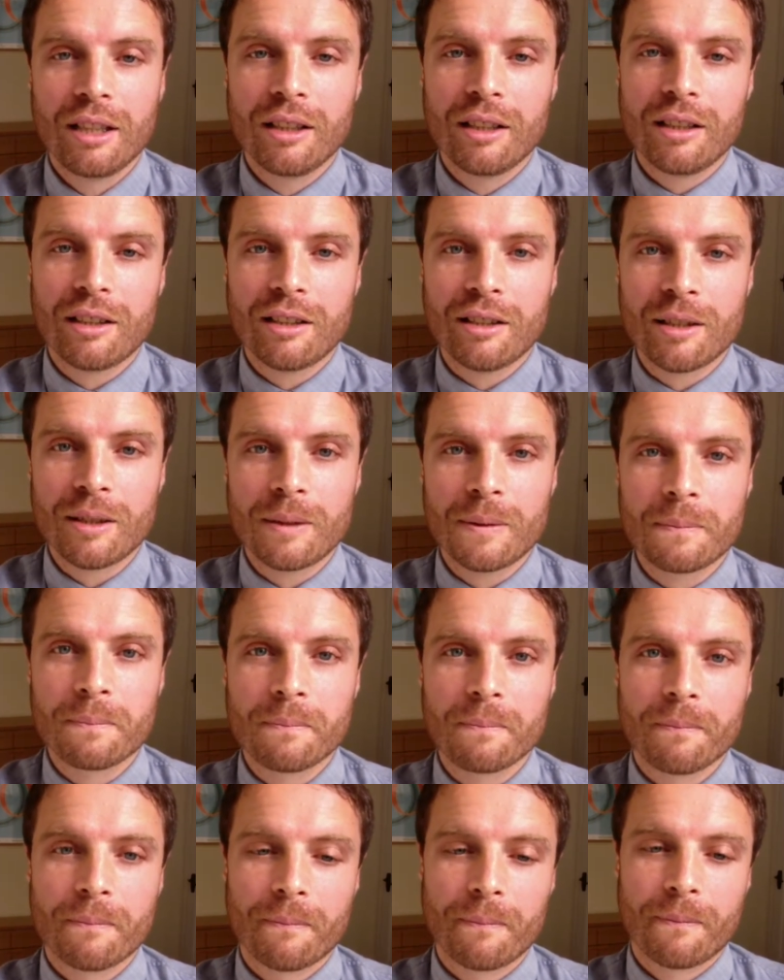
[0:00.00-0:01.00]

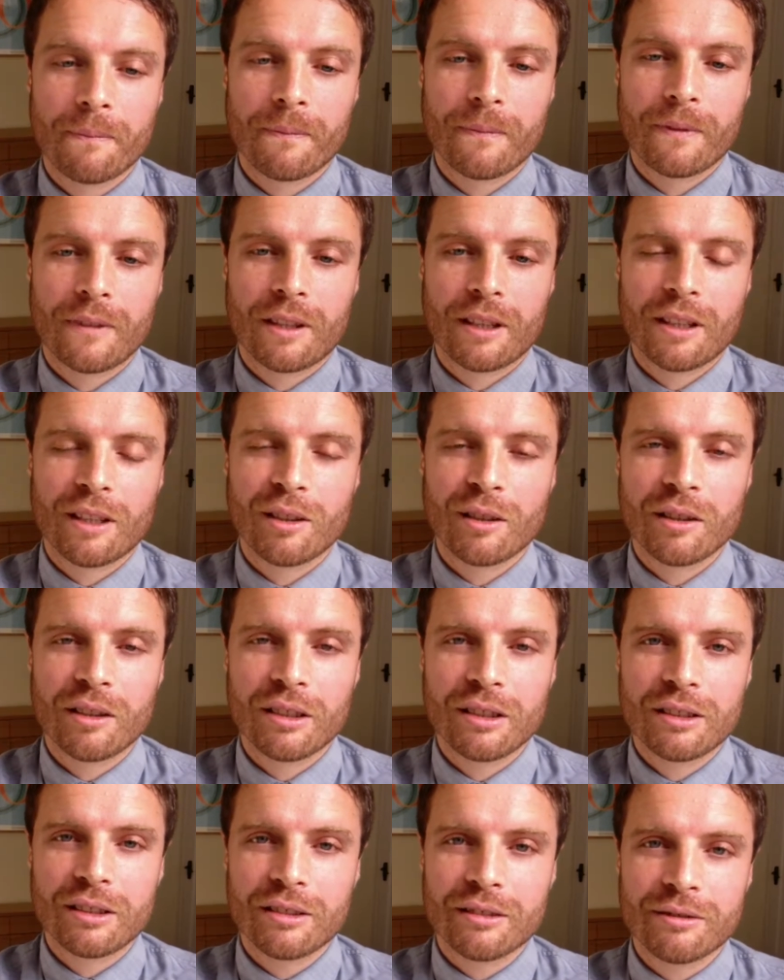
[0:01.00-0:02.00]

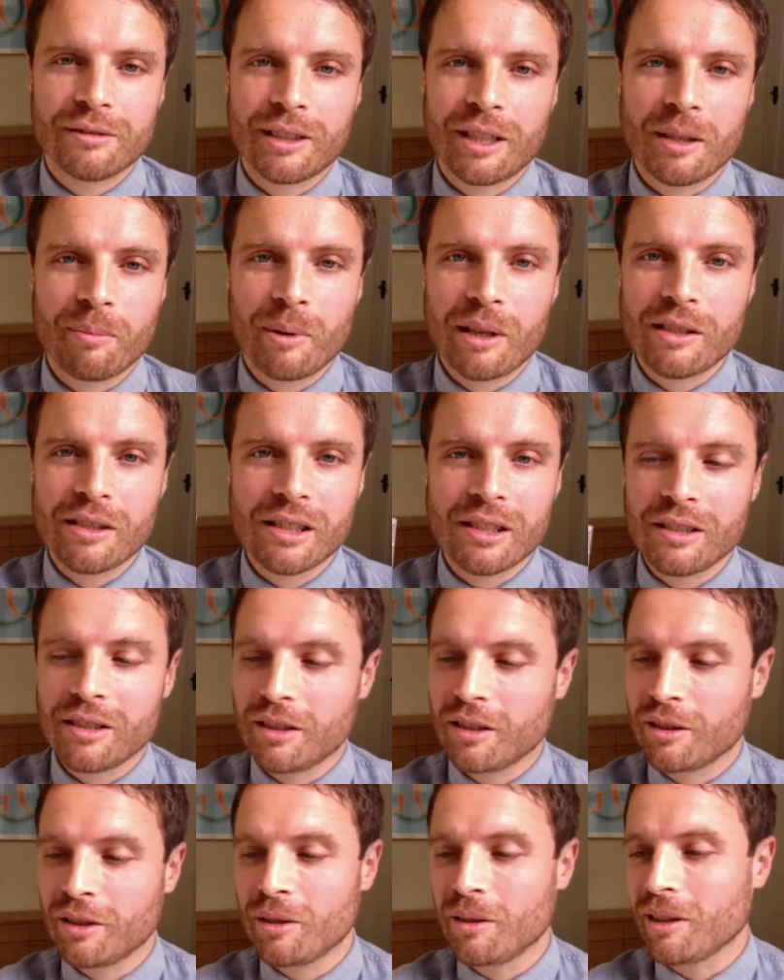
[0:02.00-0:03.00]
Sort of one of the best things
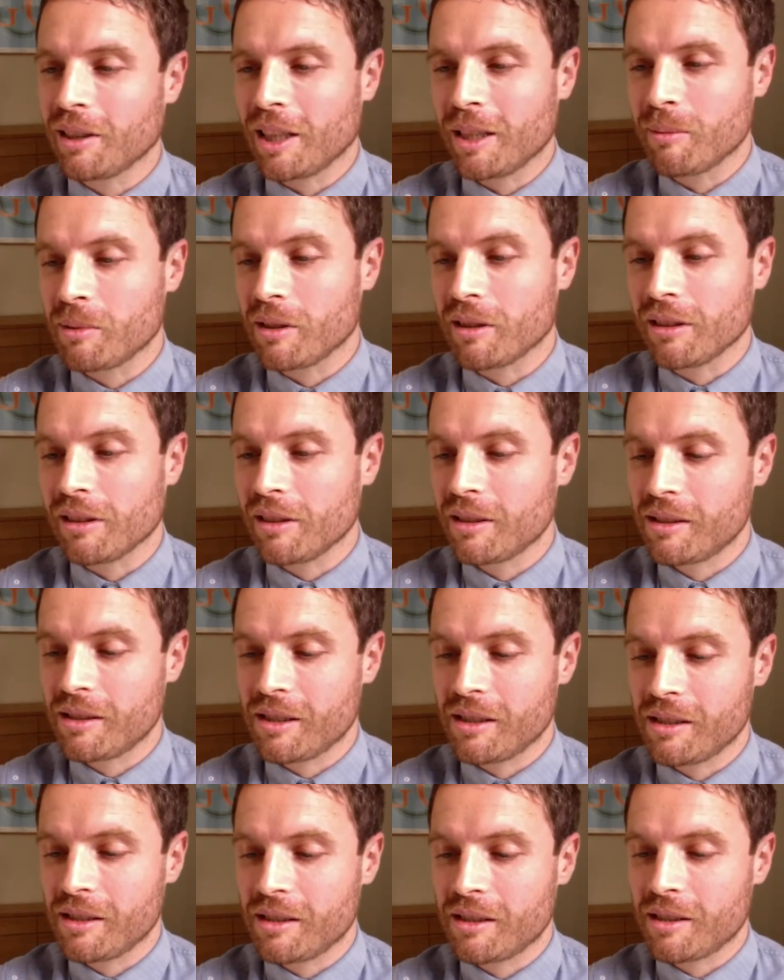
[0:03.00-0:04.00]
you can do in games like this
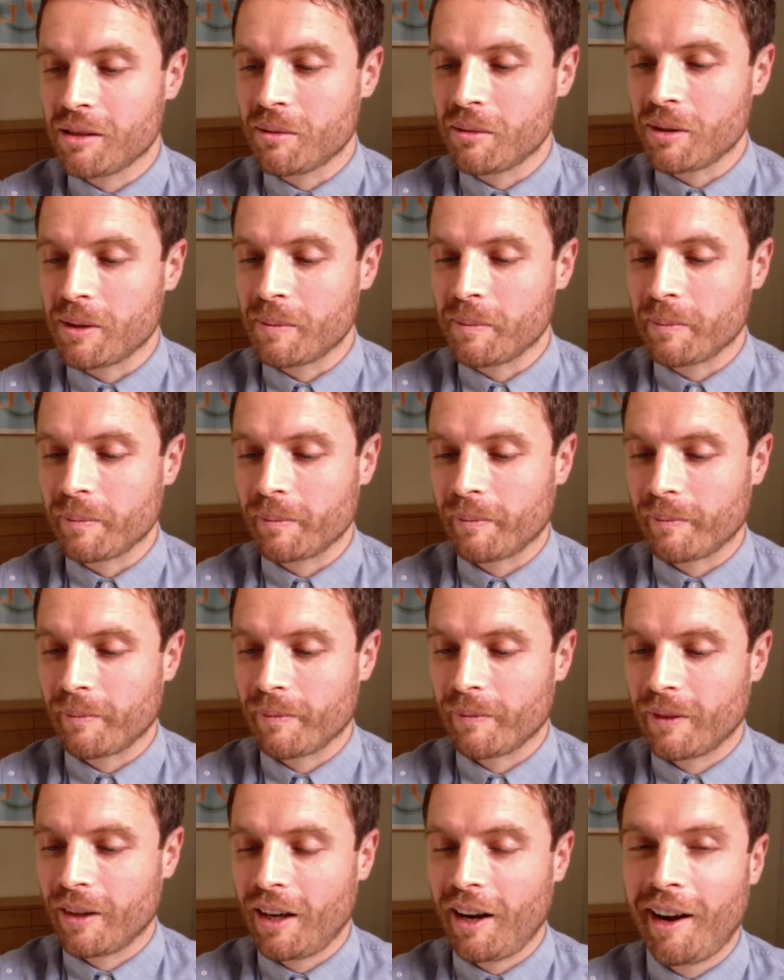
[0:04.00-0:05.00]
is to
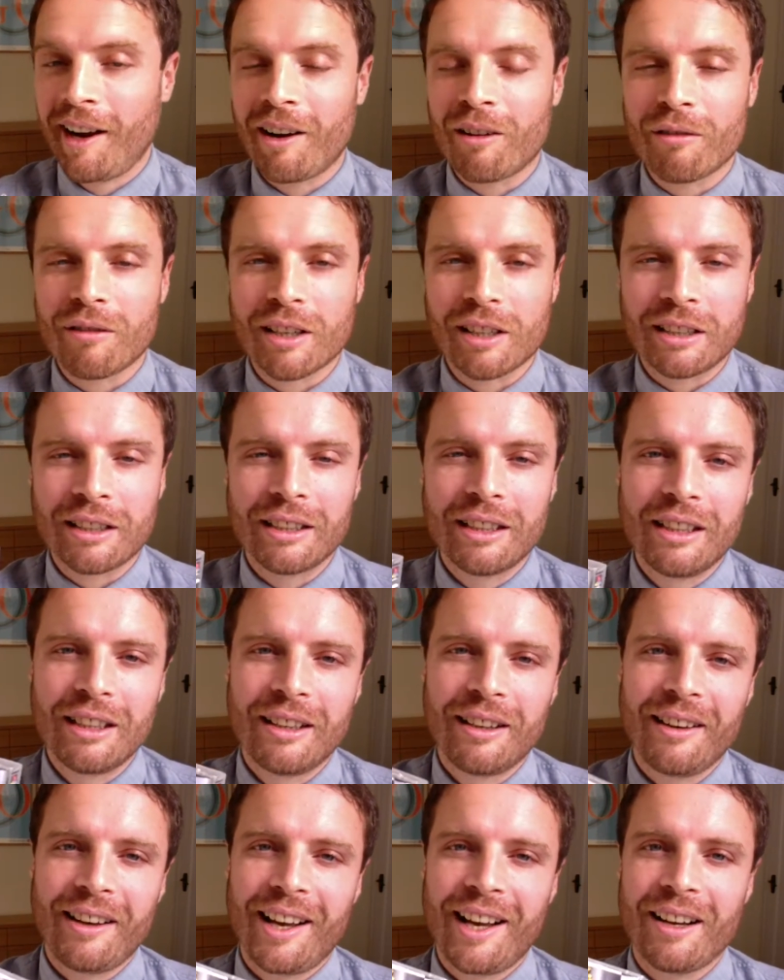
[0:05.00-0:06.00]
outrun
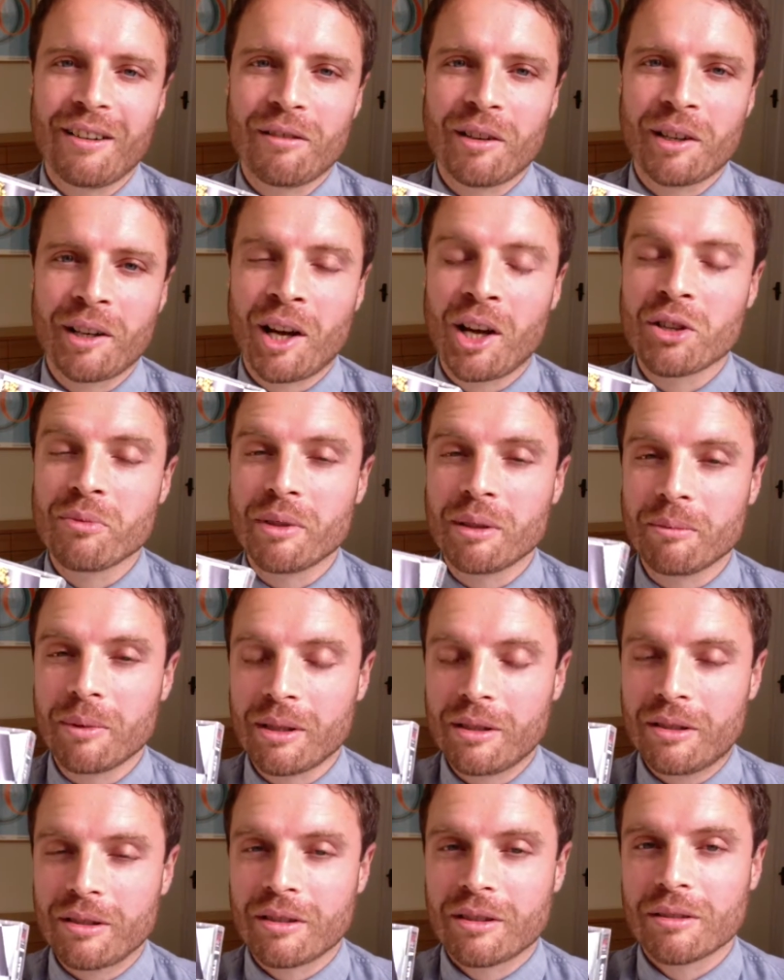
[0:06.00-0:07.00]
a homing
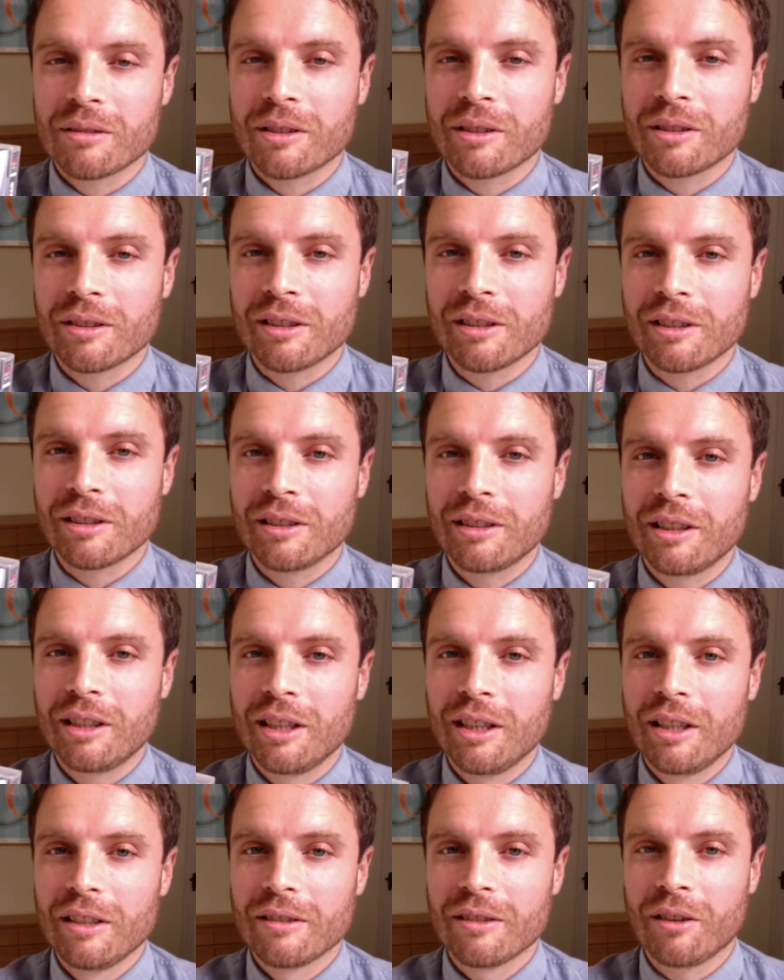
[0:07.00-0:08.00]
missile on
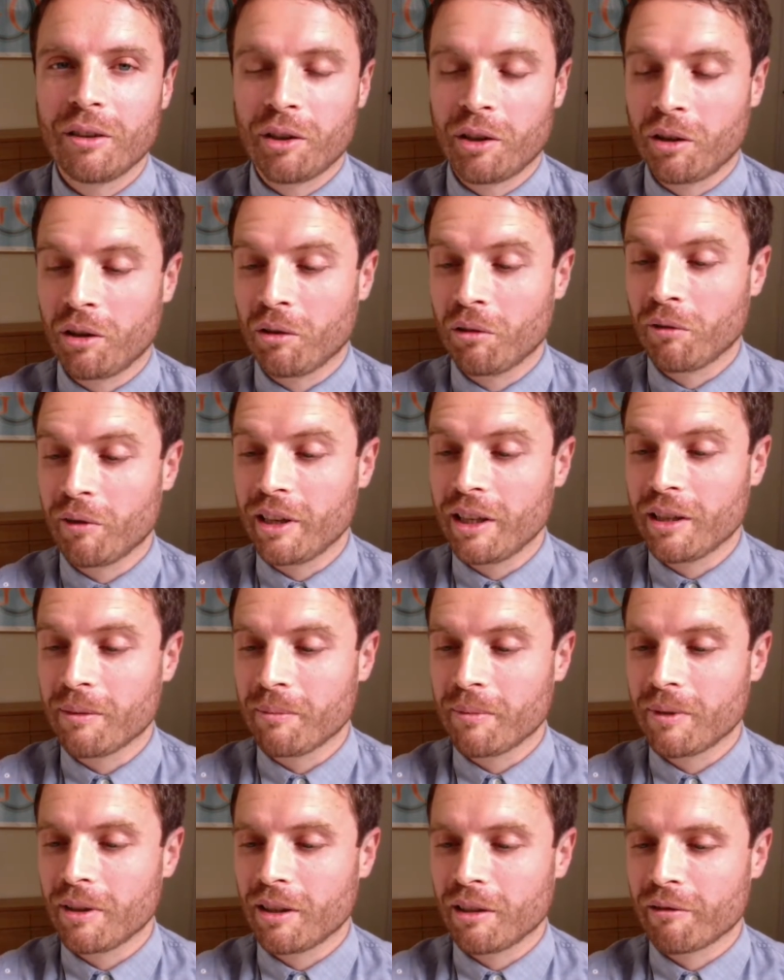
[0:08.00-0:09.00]
an
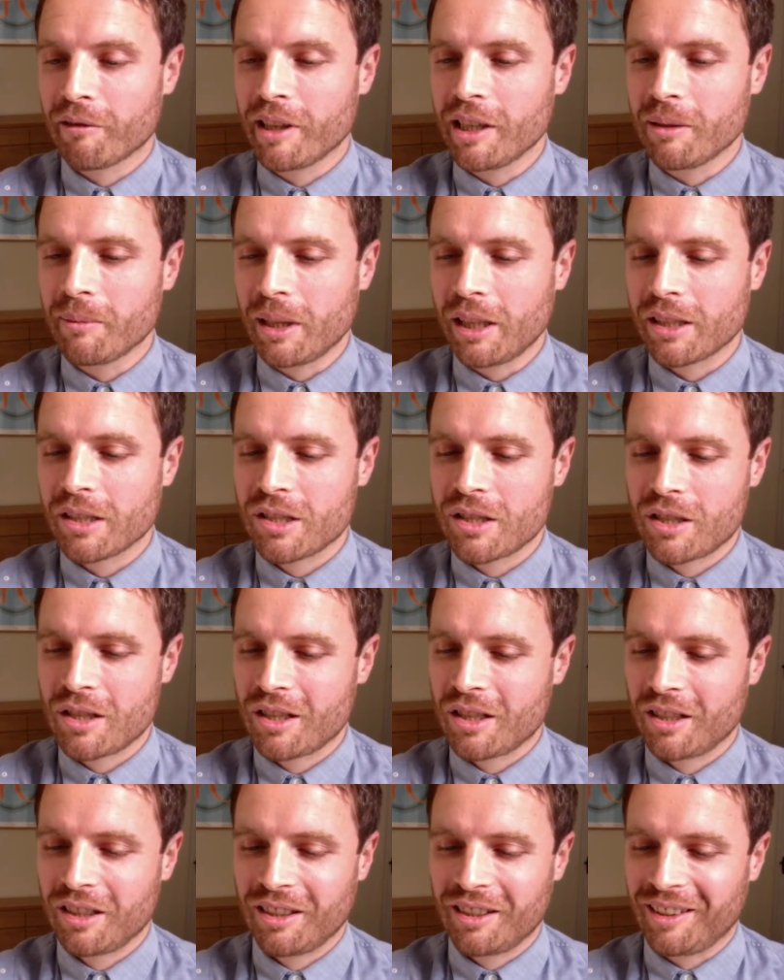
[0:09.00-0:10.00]
arena
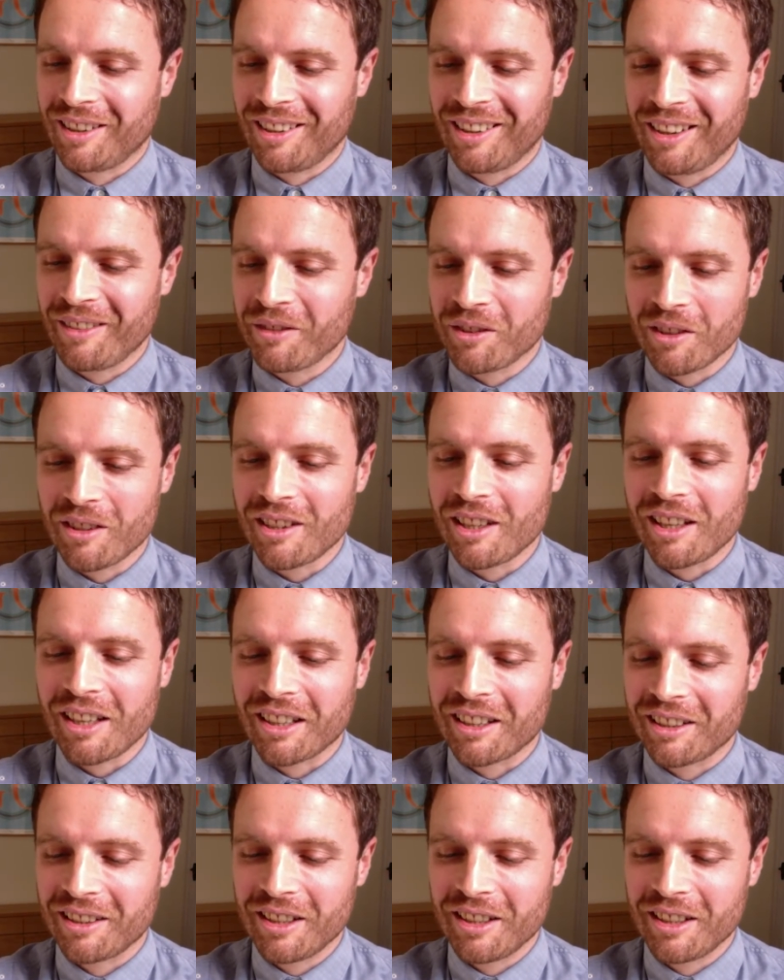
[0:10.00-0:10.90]
match. And I love doing that.